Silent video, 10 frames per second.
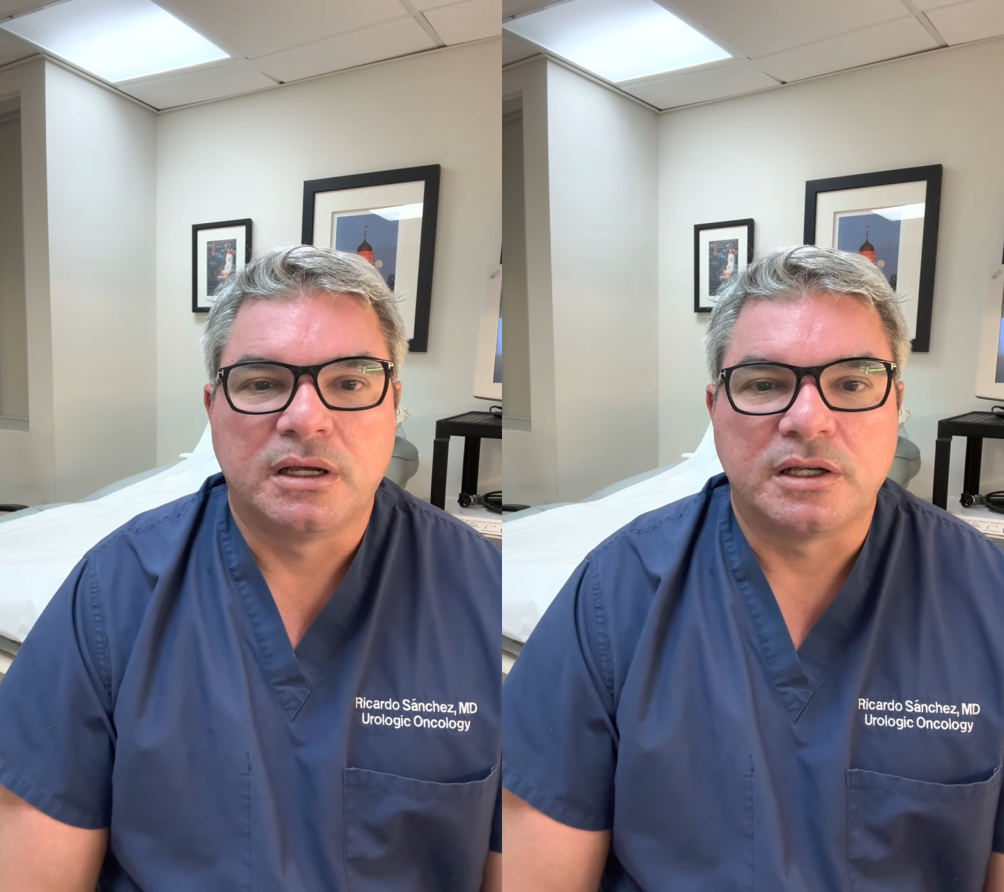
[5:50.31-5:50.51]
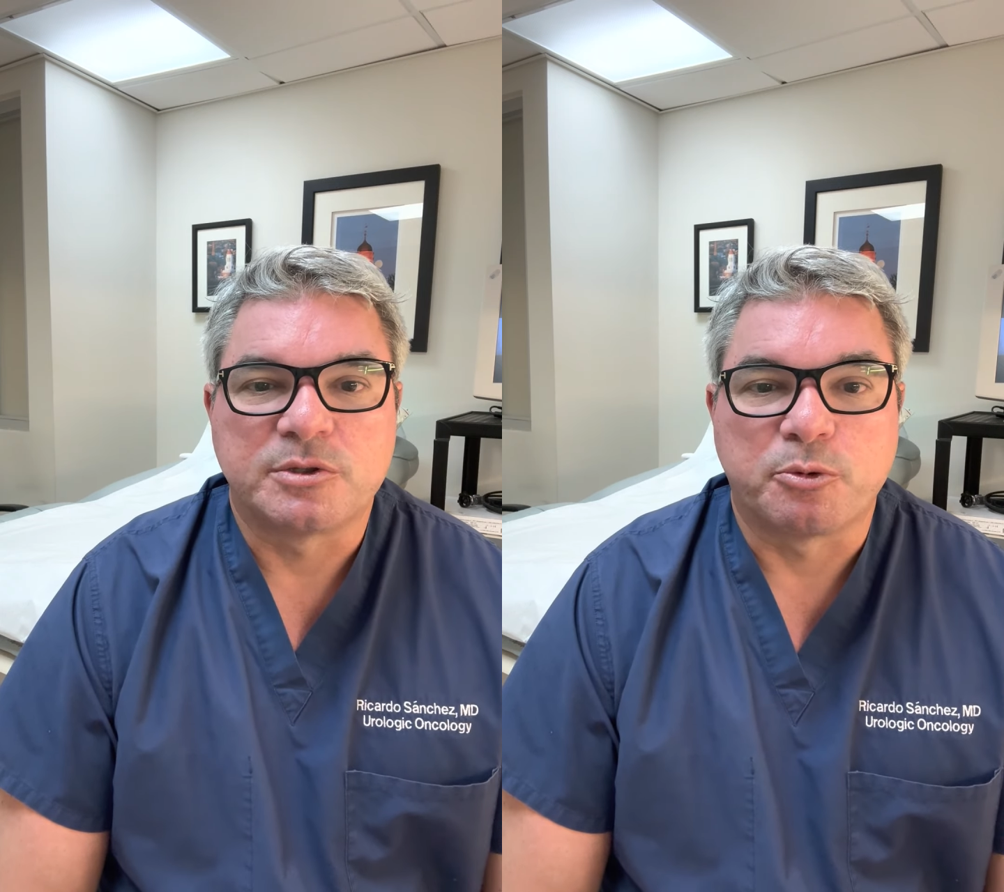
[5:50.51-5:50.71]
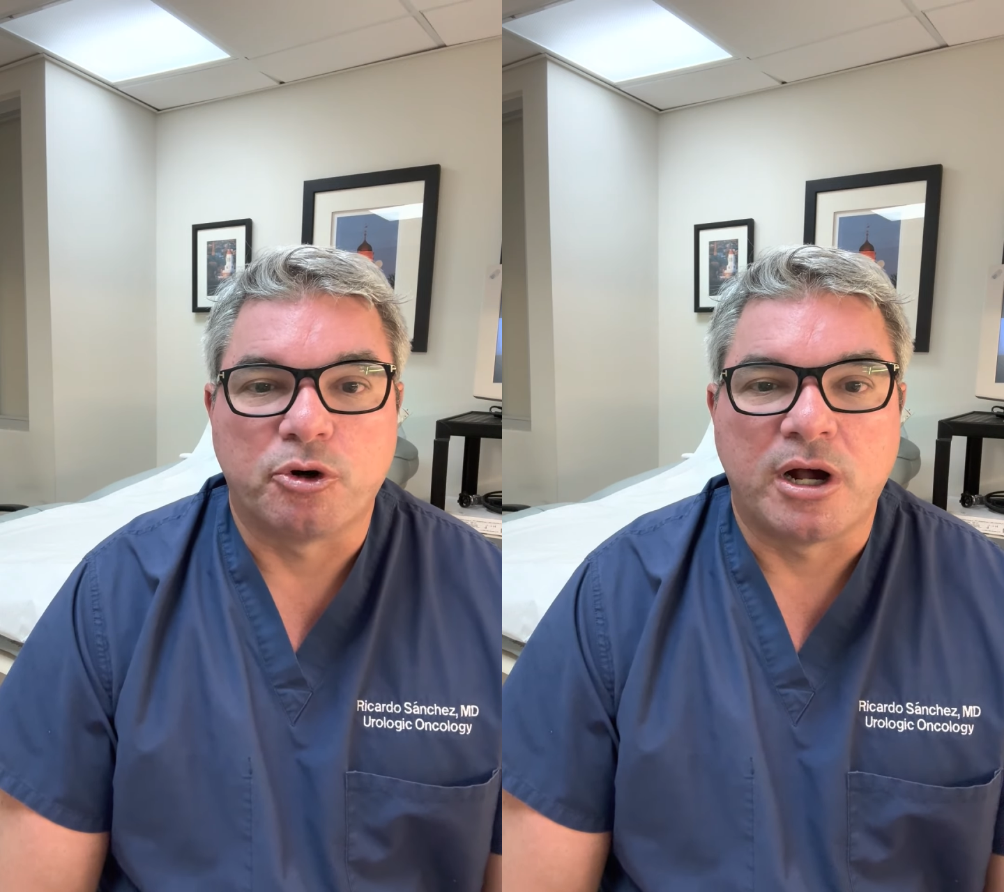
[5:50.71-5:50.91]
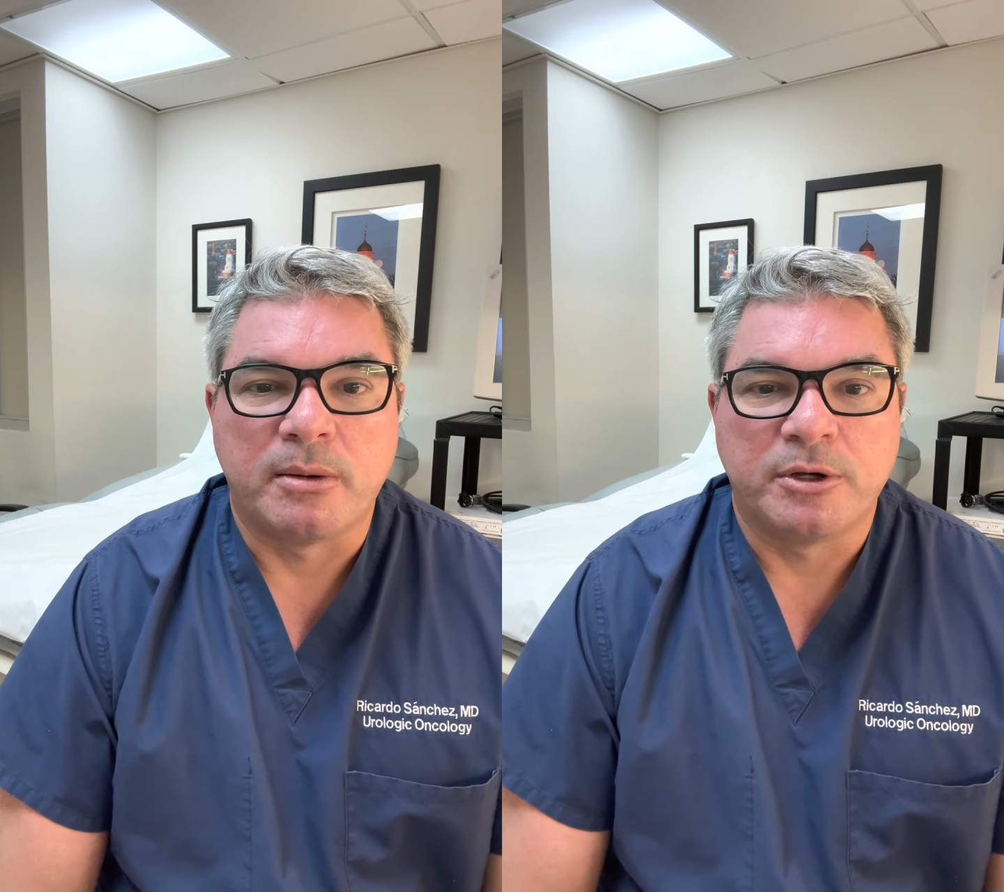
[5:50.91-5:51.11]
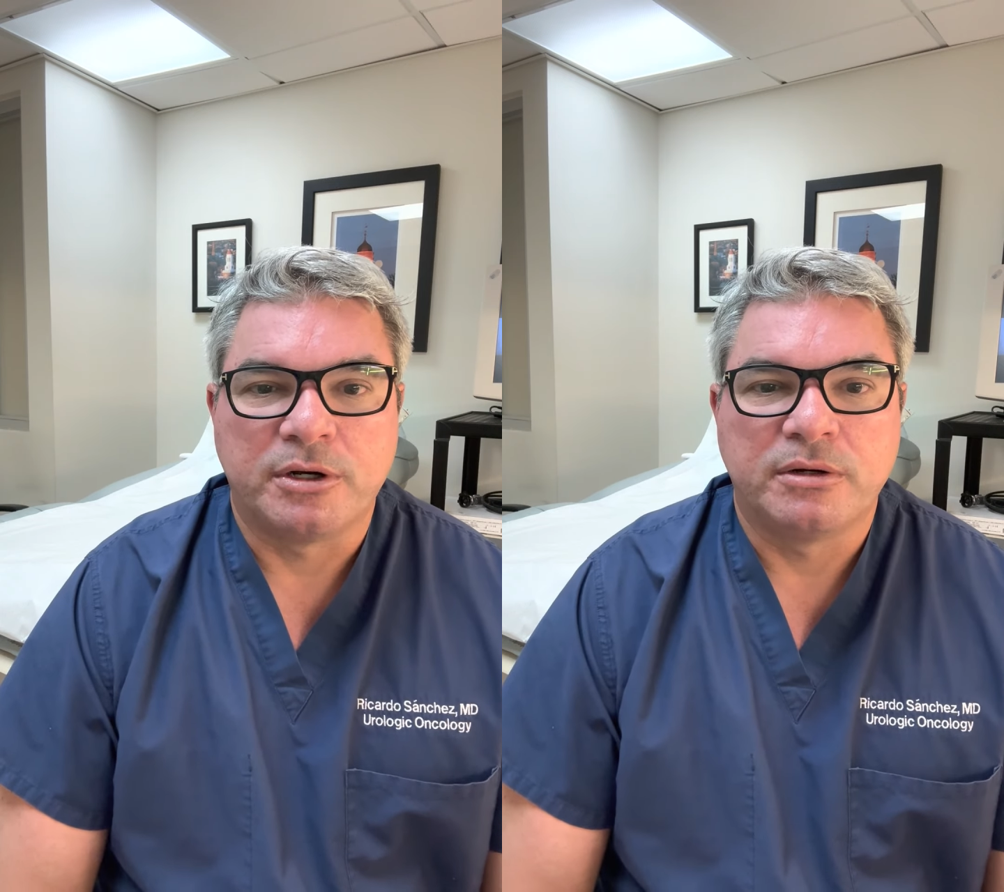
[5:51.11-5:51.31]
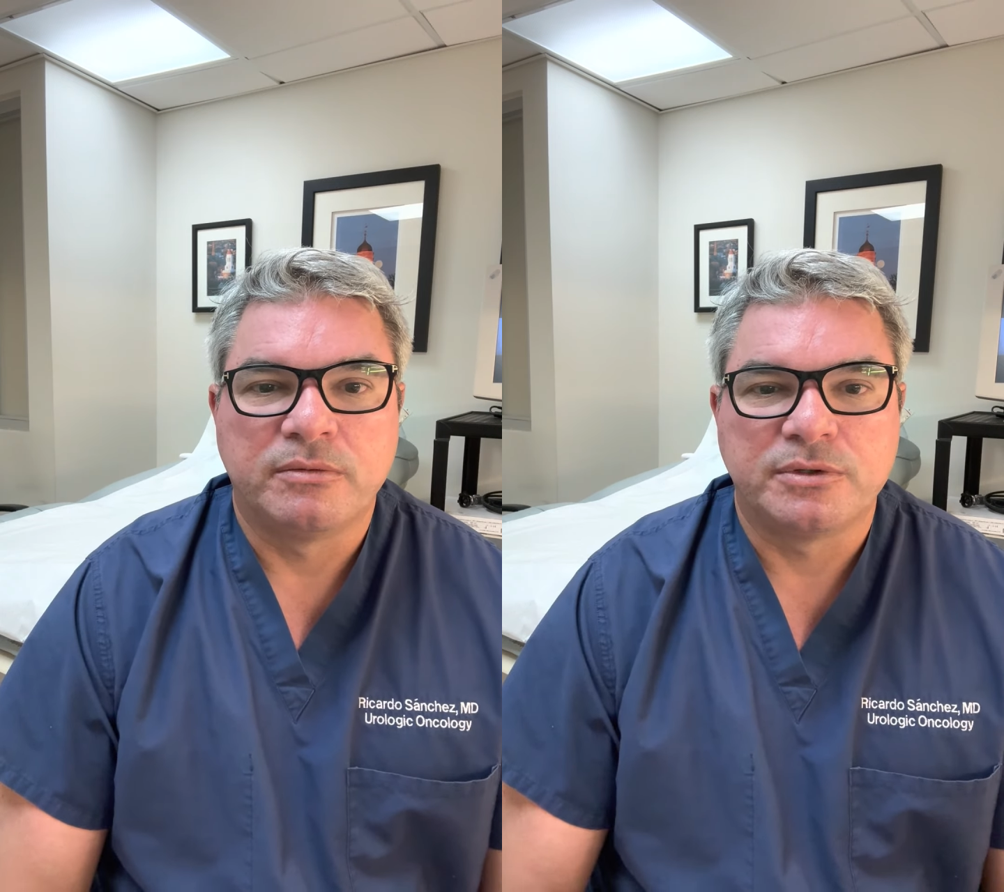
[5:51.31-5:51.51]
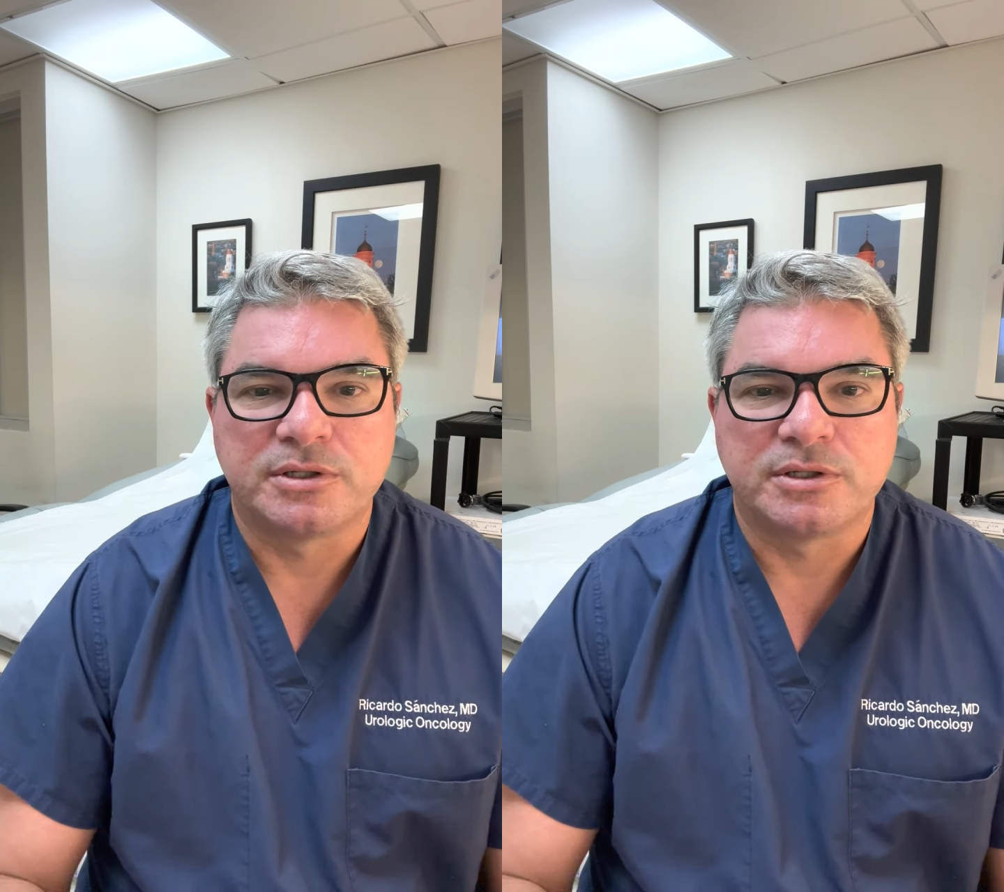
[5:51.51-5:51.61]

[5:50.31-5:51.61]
spirometer, which